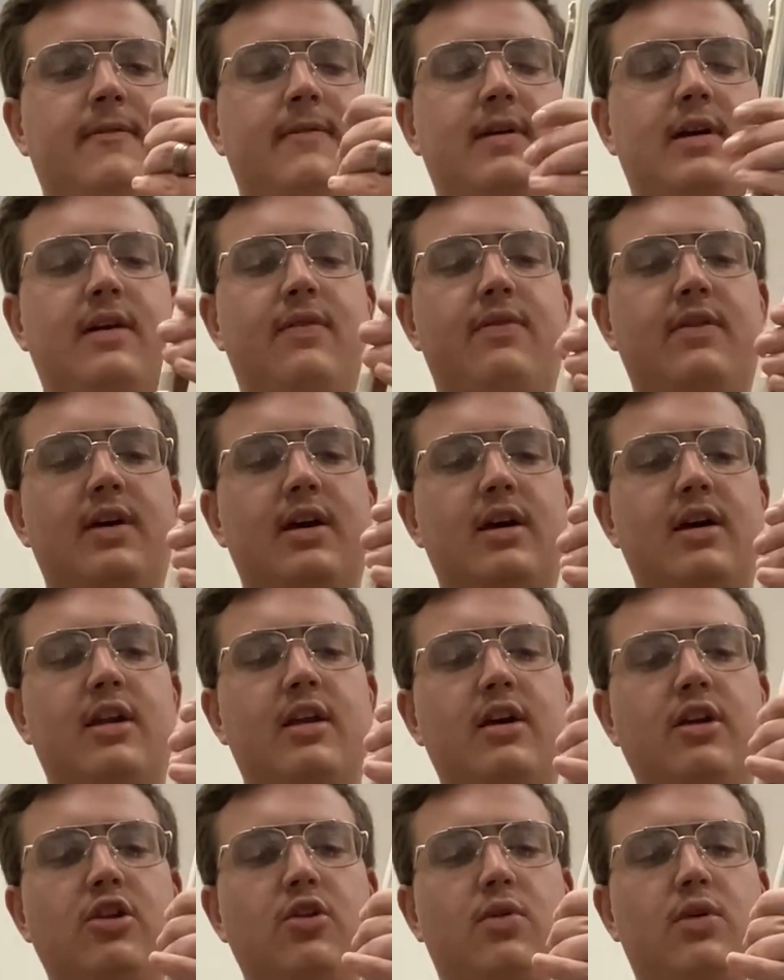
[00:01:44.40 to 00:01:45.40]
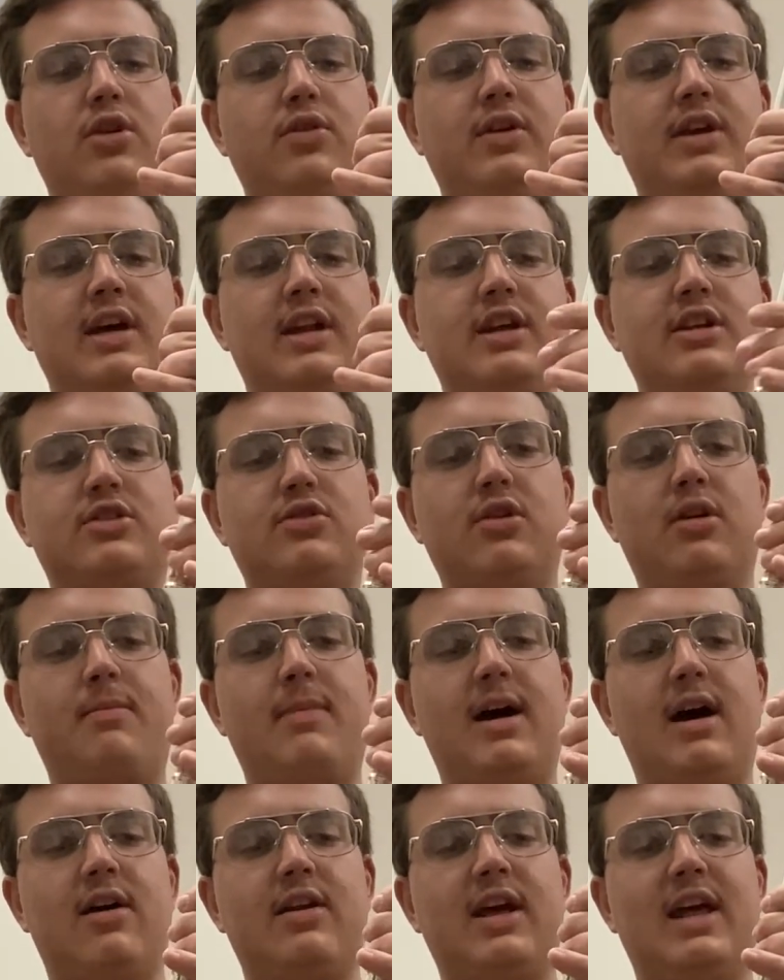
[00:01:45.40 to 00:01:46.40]
and then you want to get it to
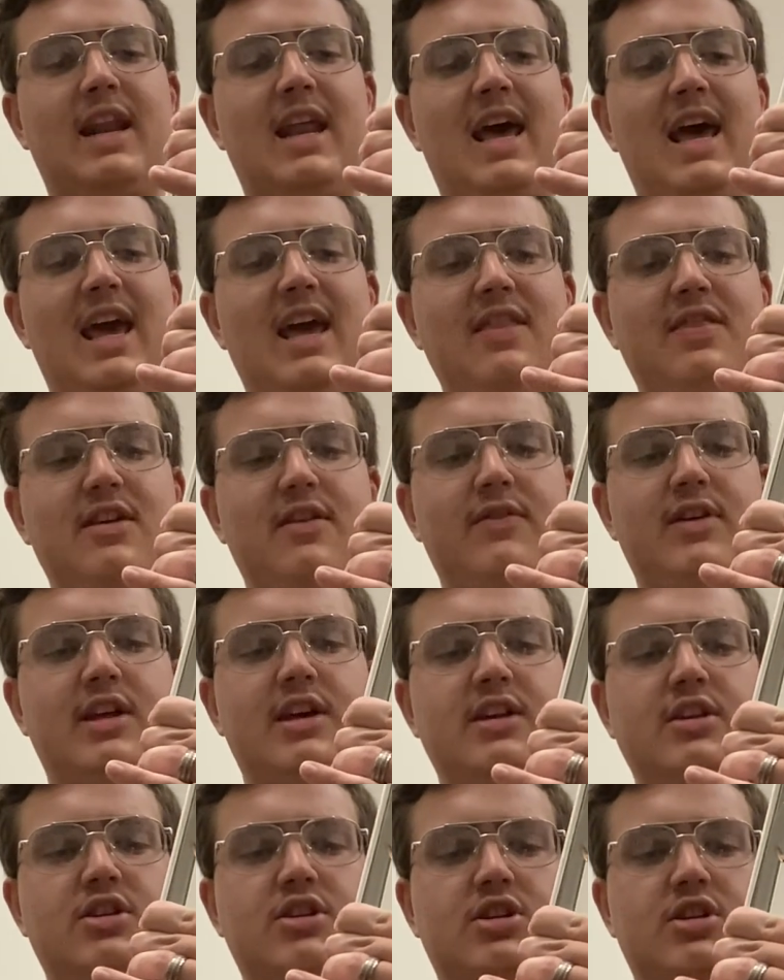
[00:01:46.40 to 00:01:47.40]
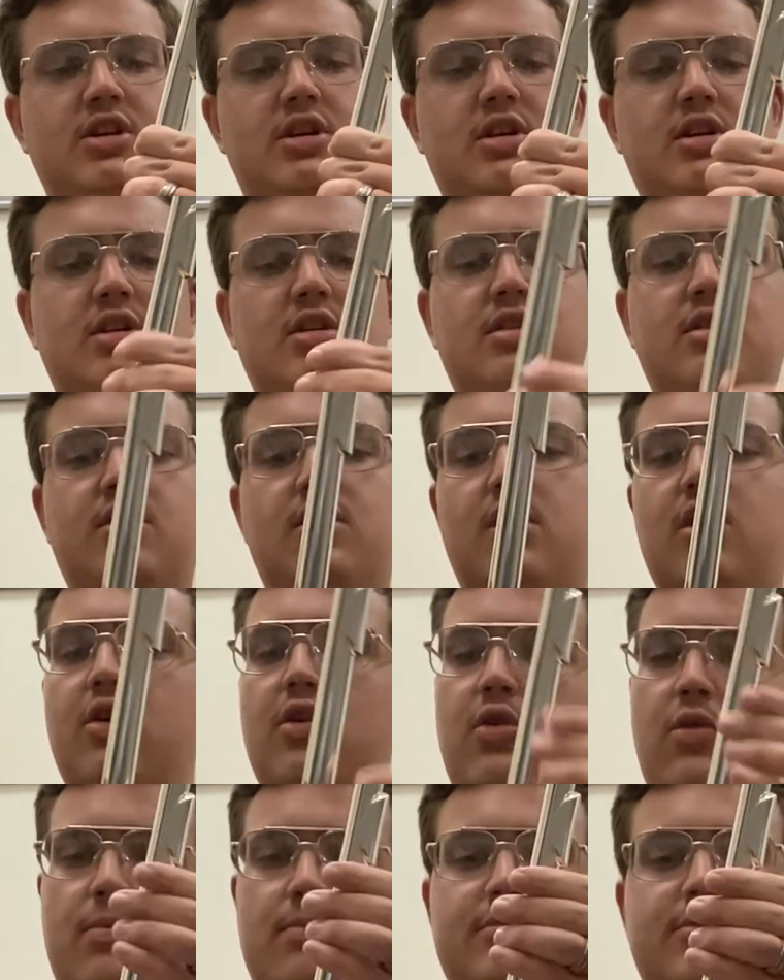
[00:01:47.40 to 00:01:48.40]
about 1/8 of an inch.
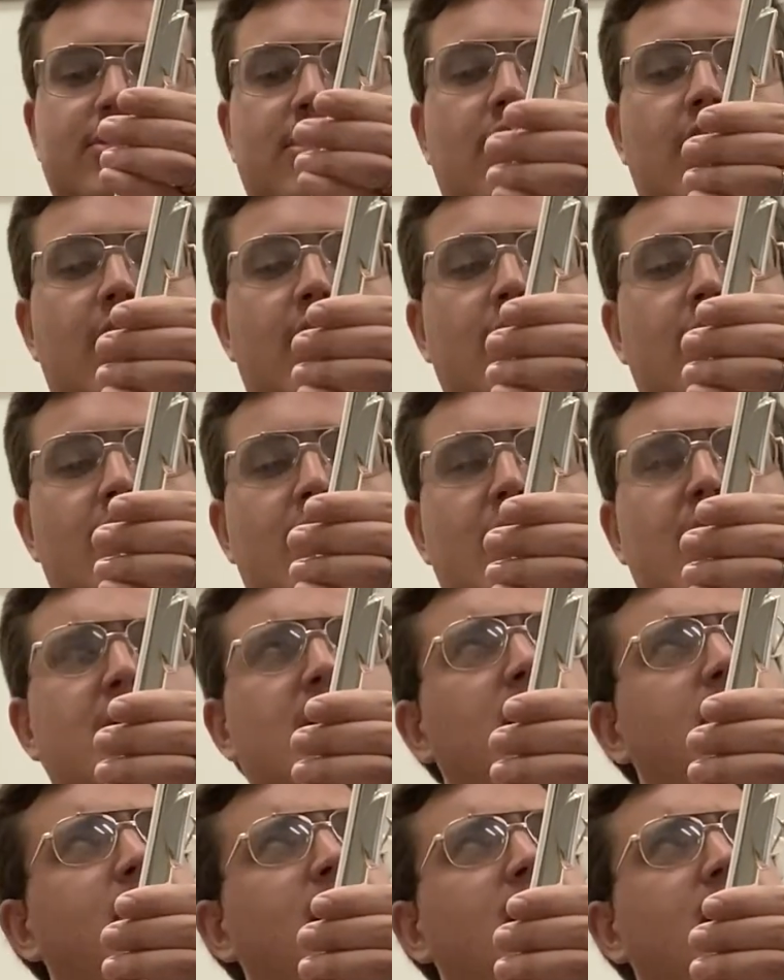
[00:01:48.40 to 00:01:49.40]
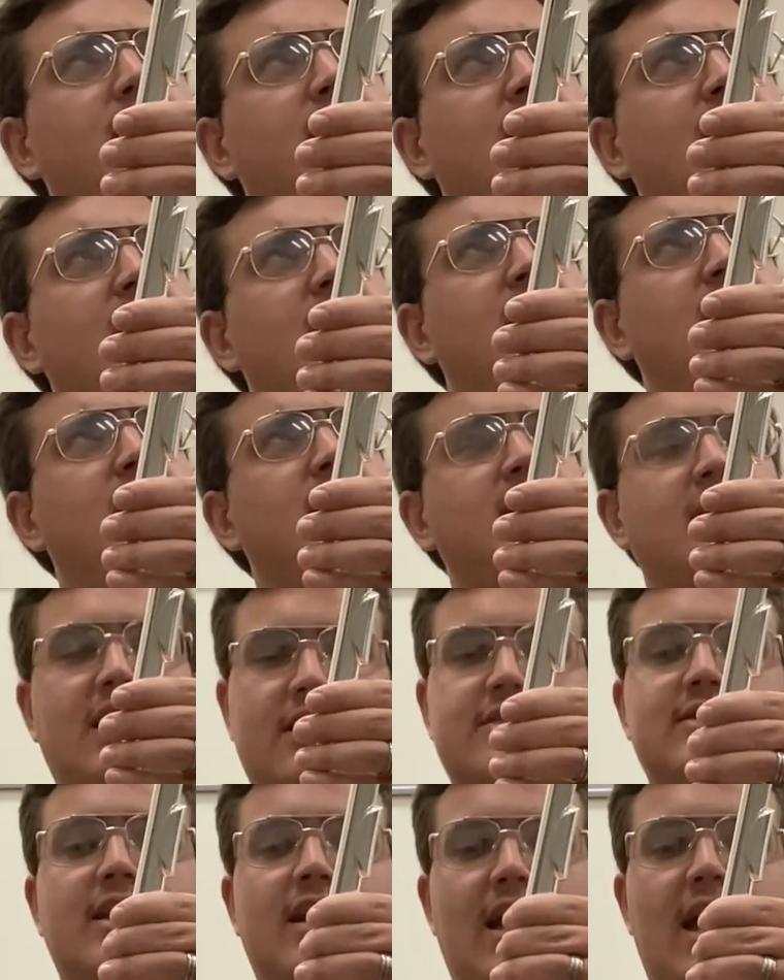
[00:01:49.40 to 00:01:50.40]
No, sorry, about,
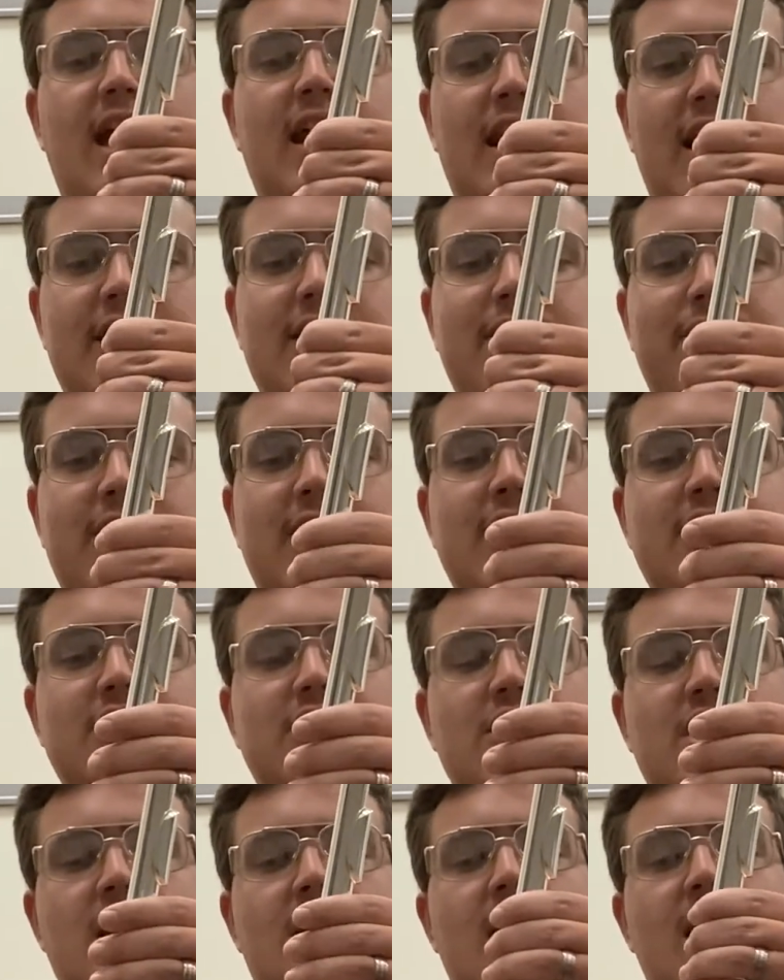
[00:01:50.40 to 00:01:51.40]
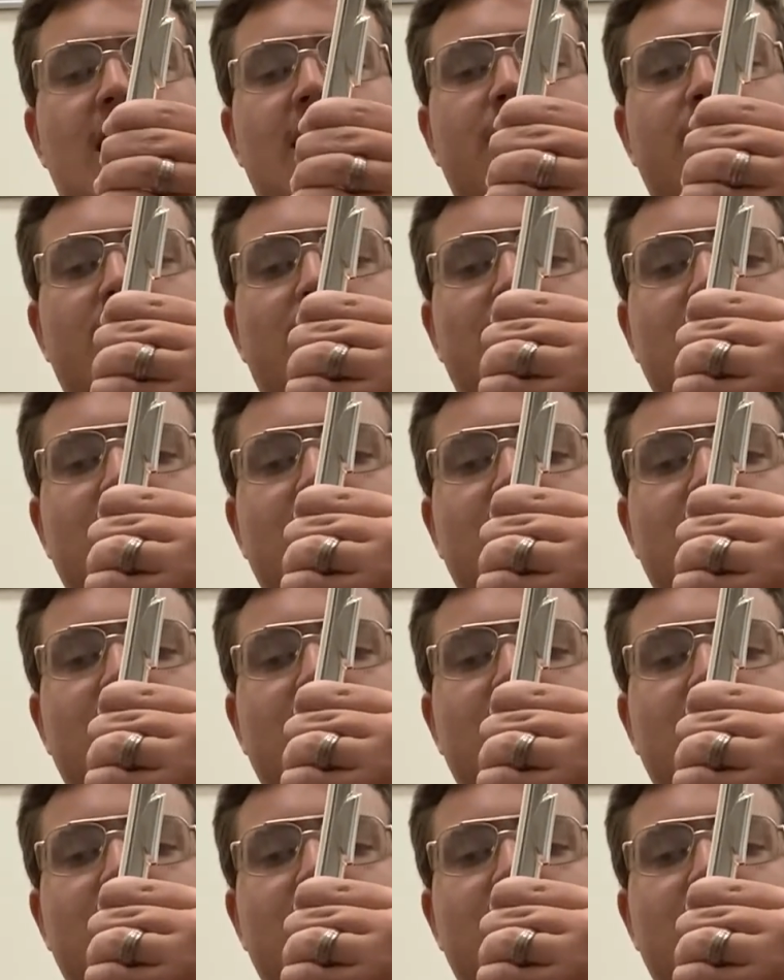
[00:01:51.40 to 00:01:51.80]
yes, at 1/8 of an inch, and you want to